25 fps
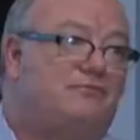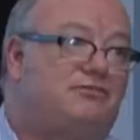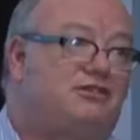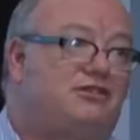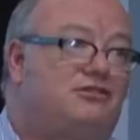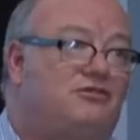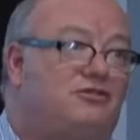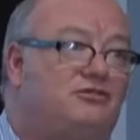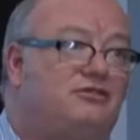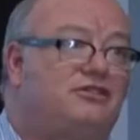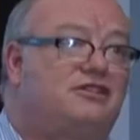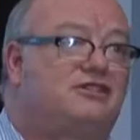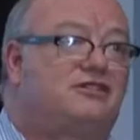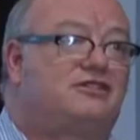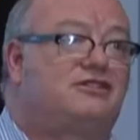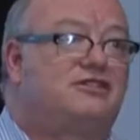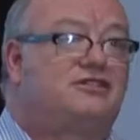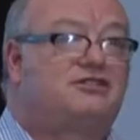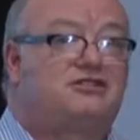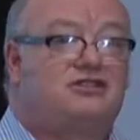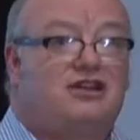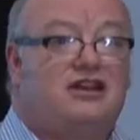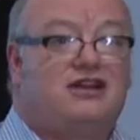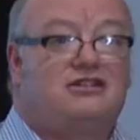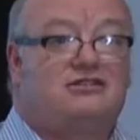you're only going to
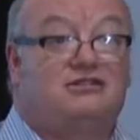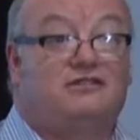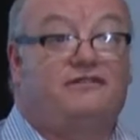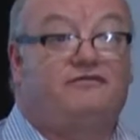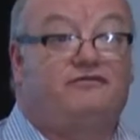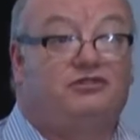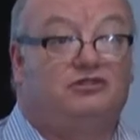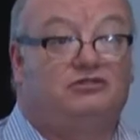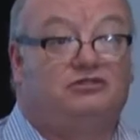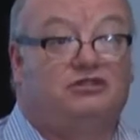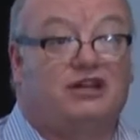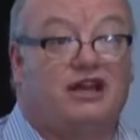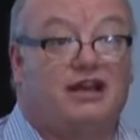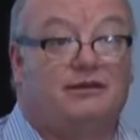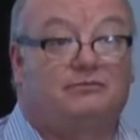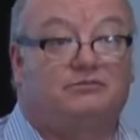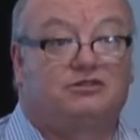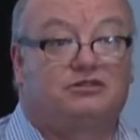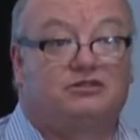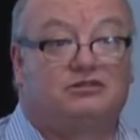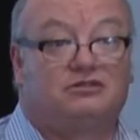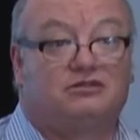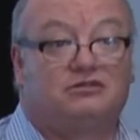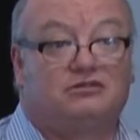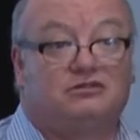change a few times.
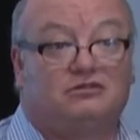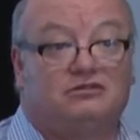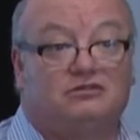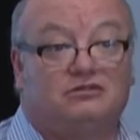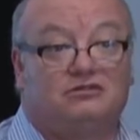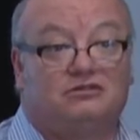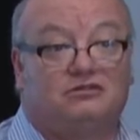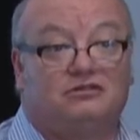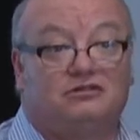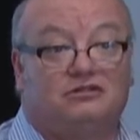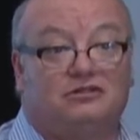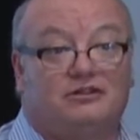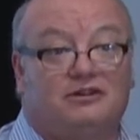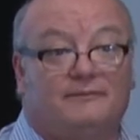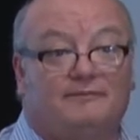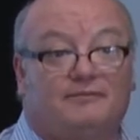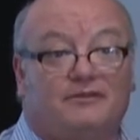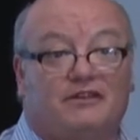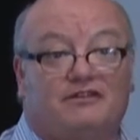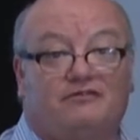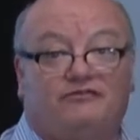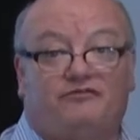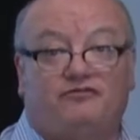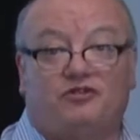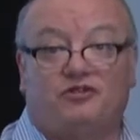
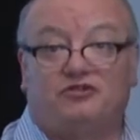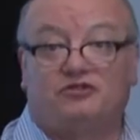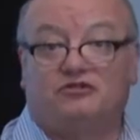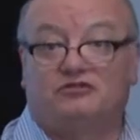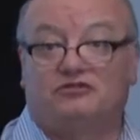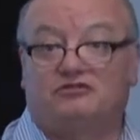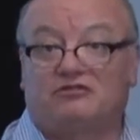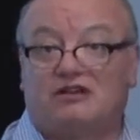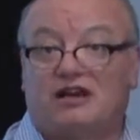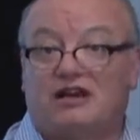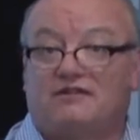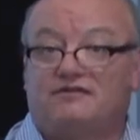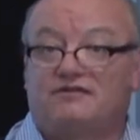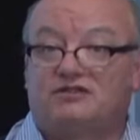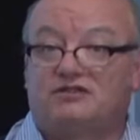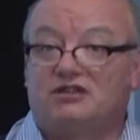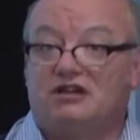Photographs,